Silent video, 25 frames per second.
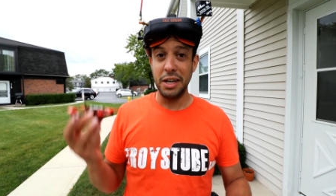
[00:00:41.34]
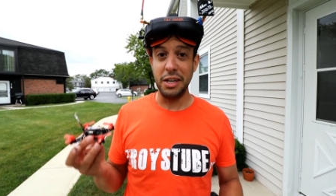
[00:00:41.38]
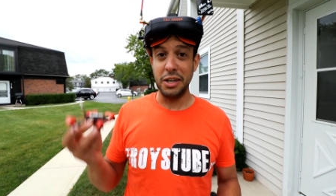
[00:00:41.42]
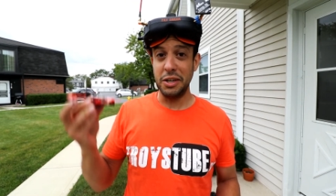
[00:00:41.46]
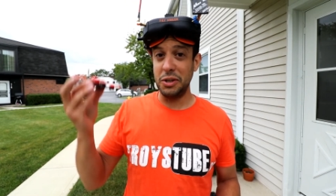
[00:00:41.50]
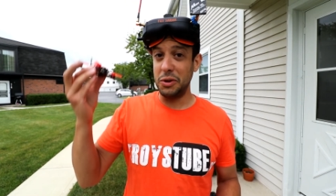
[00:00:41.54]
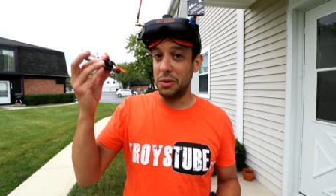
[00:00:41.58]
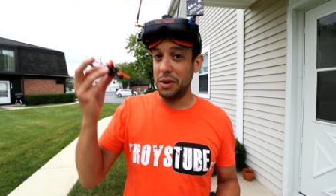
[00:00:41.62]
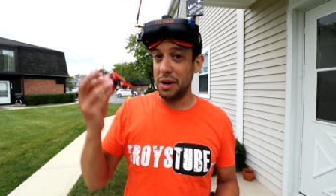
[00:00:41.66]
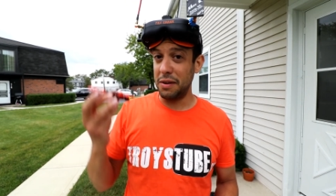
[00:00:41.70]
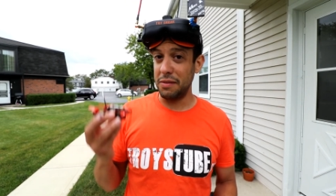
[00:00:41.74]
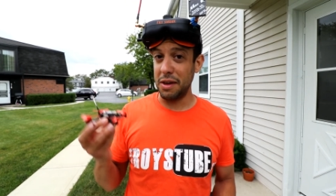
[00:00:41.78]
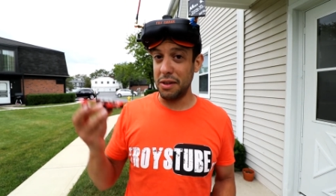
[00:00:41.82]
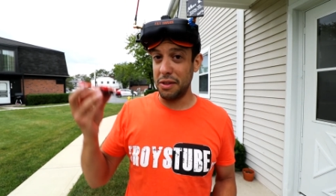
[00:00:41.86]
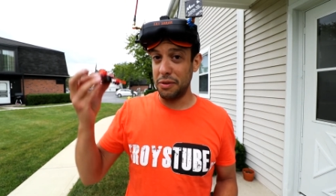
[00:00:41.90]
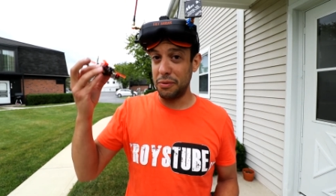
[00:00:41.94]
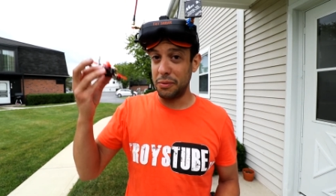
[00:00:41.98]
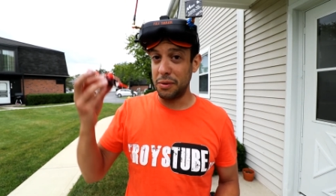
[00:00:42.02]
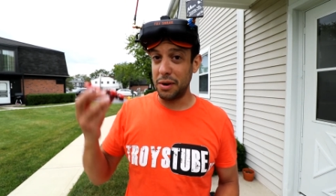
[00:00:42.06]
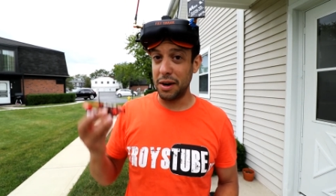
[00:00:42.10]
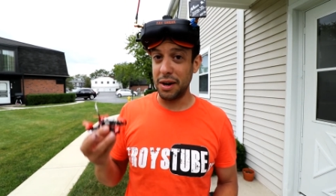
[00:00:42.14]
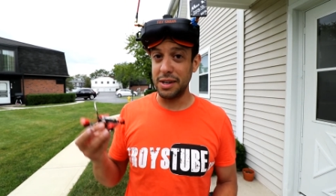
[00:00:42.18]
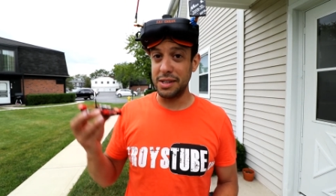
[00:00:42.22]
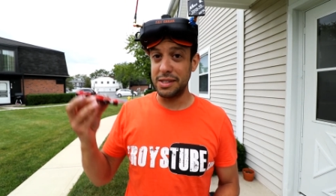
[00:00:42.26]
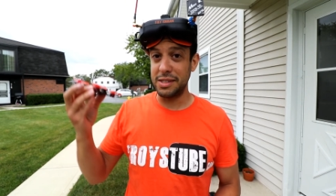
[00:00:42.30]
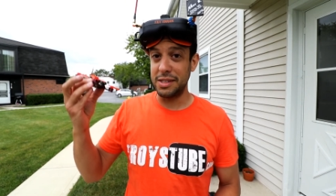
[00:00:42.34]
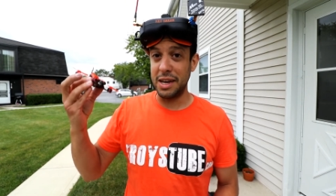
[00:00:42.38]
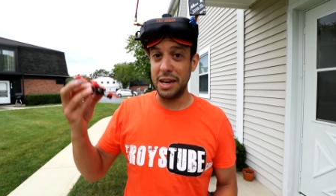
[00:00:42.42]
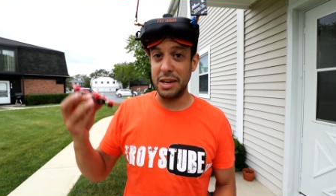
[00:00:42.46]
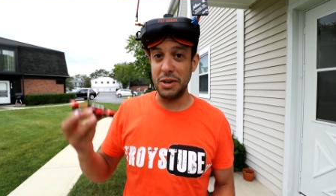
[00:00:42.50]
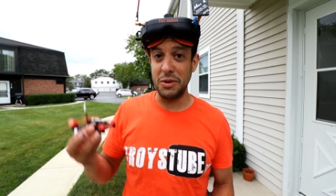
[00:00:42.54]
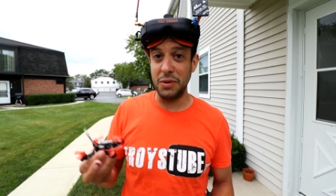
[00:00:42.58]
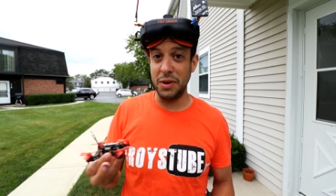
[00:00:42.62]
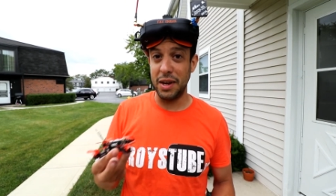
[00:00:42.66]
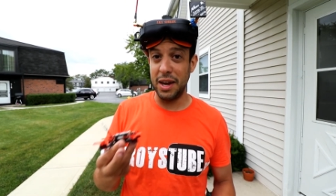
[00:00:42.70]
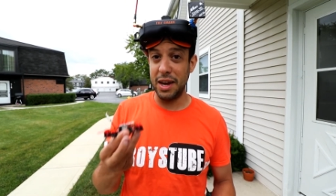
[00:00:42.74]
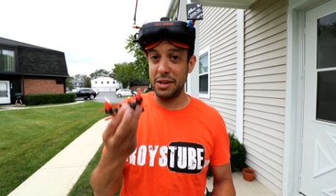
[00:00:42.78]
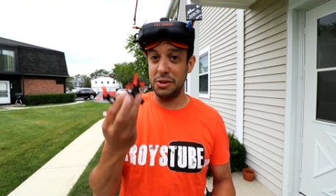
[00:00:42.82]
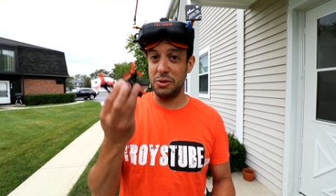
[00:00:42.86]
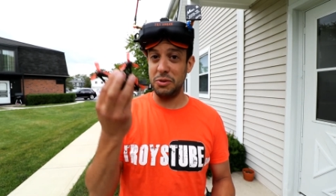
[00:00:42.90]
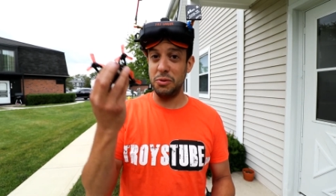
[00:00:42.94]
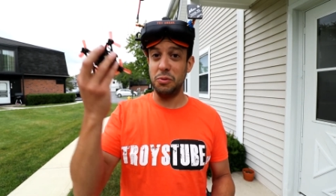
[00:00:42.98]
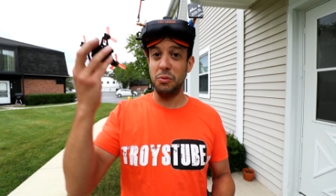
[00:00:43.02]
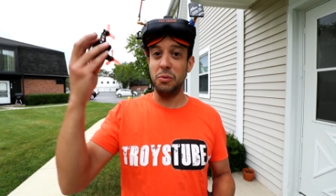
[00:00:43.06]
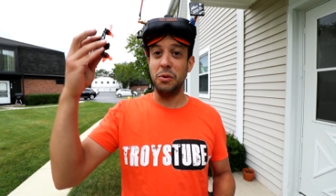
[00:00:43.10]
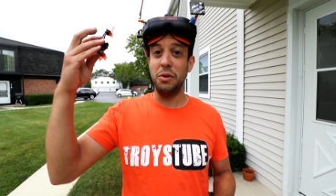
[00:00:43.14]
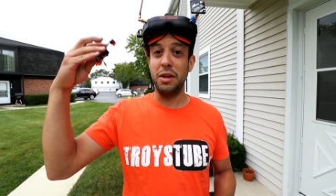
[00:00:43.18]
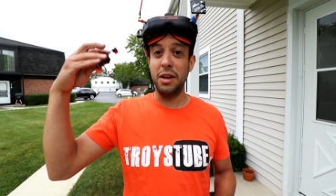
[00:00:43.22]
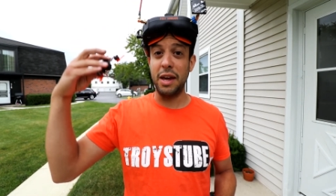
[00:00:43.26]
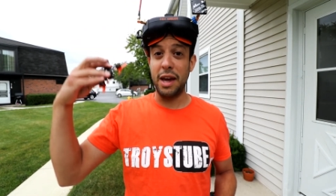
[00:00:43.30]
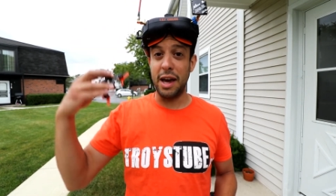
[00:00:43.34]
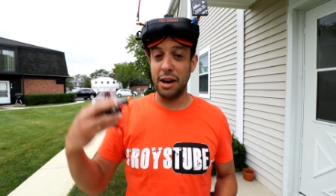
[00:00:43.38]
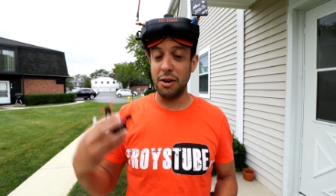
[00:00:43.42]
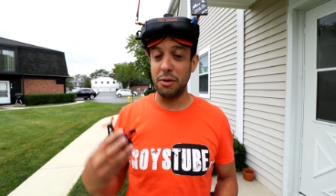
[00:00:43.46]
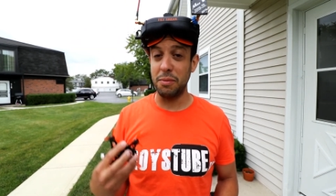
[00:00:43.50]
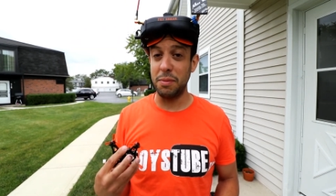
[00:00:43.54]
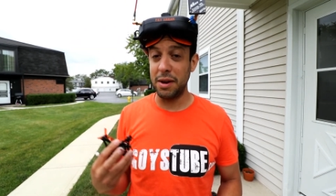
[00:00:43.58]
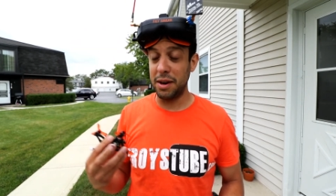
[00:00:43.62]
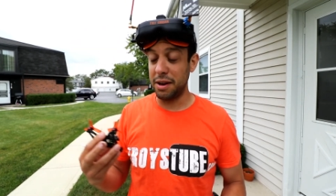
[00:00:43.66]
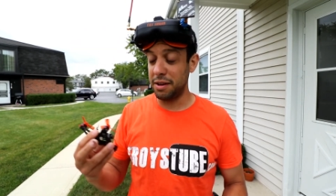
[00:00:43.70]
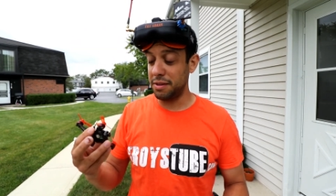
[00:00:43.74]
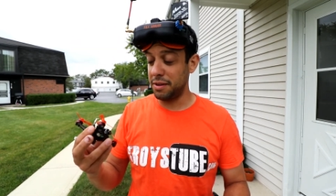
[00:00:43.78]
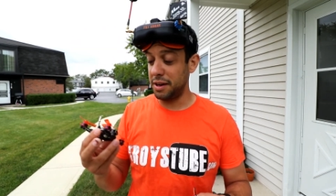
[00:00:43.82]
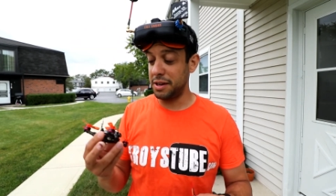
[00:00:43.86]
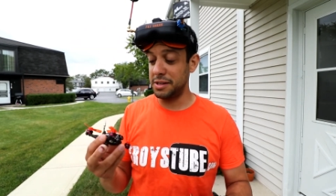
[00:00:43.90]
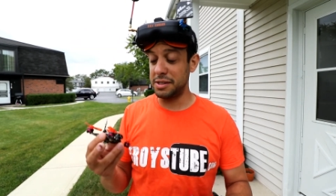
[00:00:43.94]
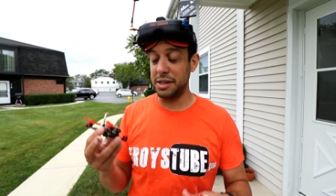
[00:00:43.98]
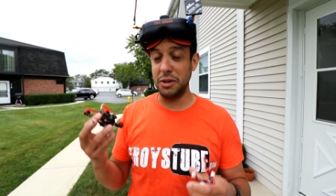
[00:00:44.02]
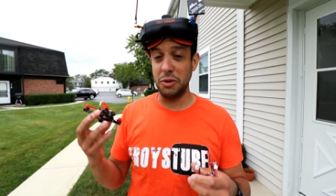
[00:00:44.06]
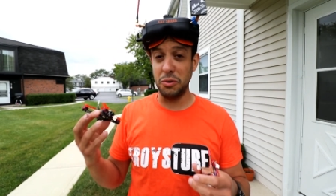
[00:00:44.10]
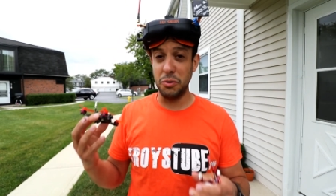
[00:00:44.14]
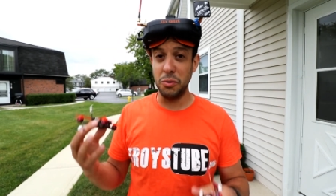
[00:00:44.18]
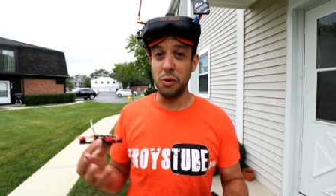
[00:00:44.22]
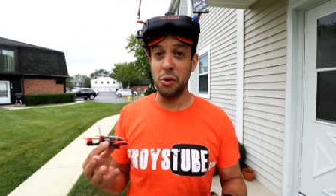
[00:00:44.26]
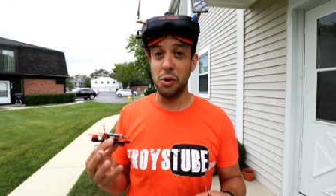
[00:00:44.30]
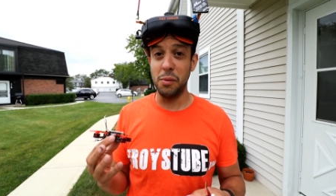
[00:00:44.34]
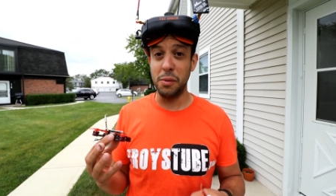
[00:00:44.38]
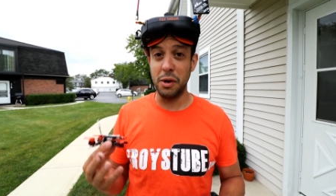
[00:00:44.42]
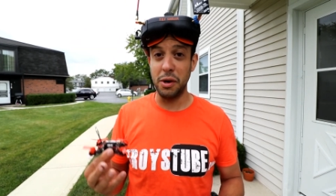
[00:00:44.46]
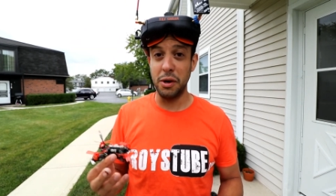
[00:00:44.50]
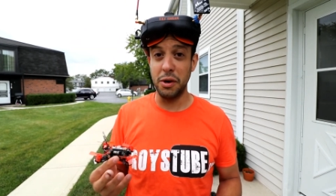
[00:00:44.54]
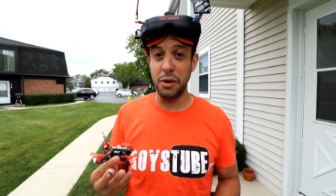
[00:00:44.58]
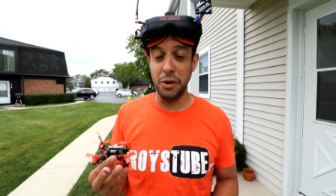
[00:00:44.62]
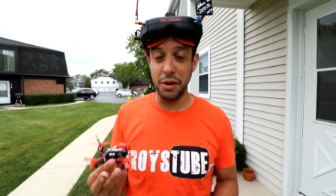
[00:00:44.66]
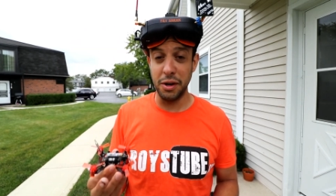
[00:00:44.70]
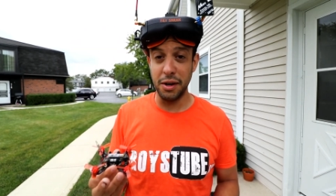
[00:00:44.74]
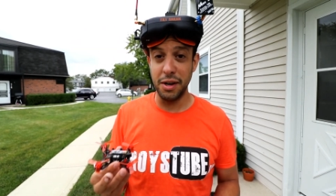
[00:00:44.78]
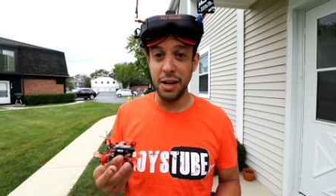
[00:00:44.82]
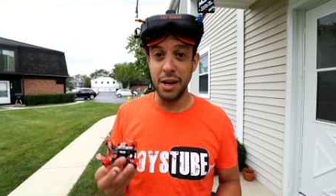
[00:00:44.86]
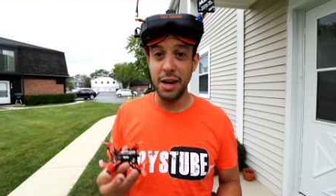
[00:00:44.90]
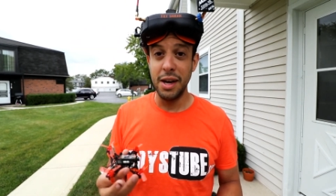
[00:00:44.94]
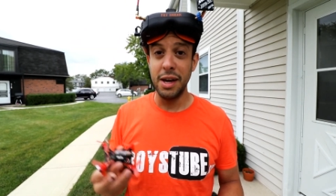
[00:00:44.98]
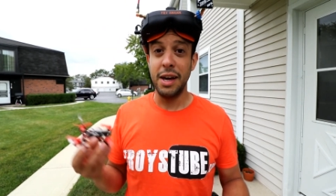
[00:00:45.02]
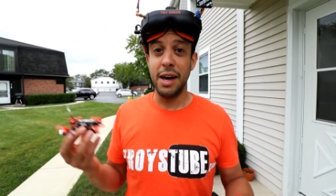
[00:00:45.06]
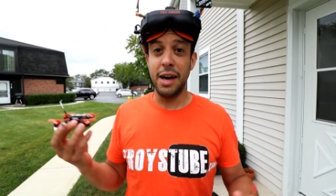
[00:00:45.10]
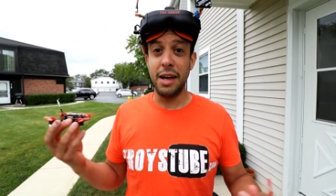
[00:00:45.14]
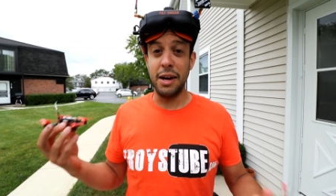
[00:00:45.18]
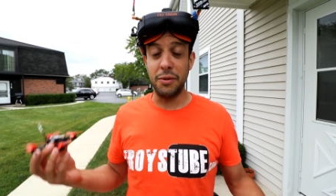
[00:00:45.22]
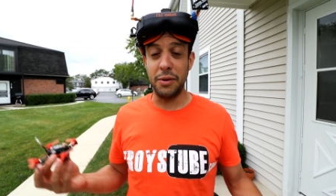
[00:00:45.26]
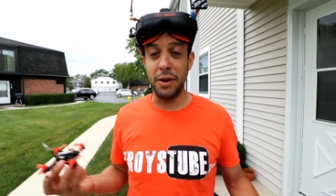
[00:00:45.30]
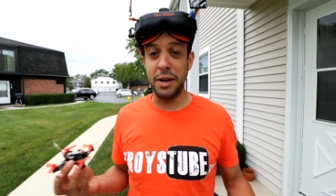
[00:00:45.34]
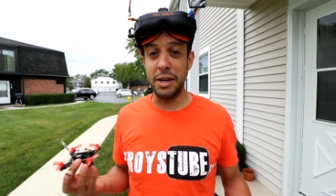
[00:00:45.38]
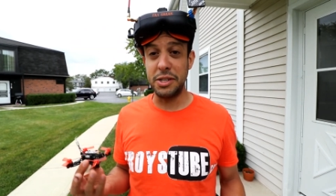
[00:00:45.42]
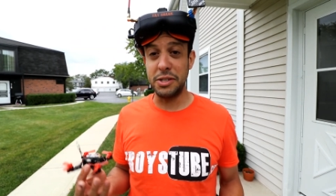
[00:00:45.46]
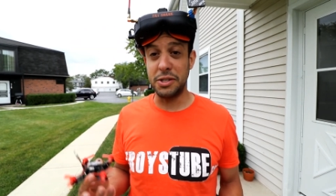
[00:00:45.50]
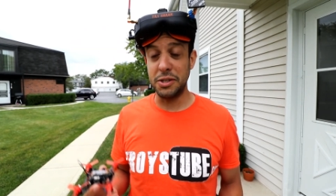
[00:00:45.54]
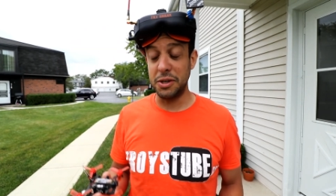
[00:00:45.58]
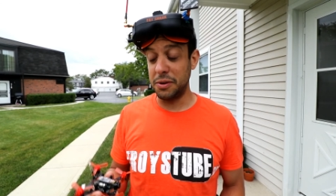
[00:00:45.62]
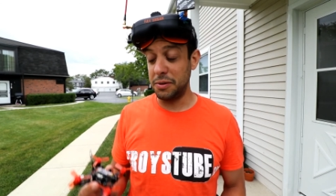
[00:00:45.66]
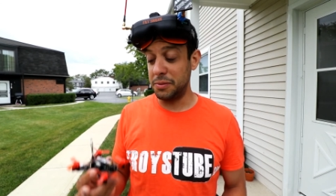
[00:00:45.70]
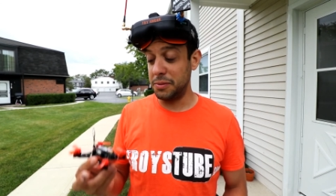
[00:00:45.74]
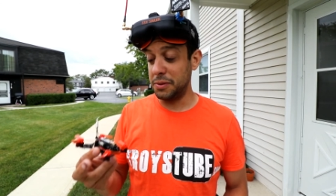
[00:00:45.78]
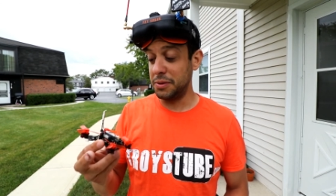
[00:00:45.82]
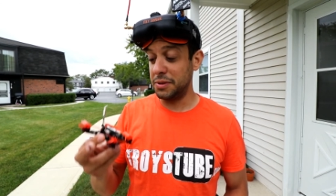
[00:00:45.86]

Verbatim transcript: you don't have that thrust and you can't do really acrobatic things like you normally could in a race drone.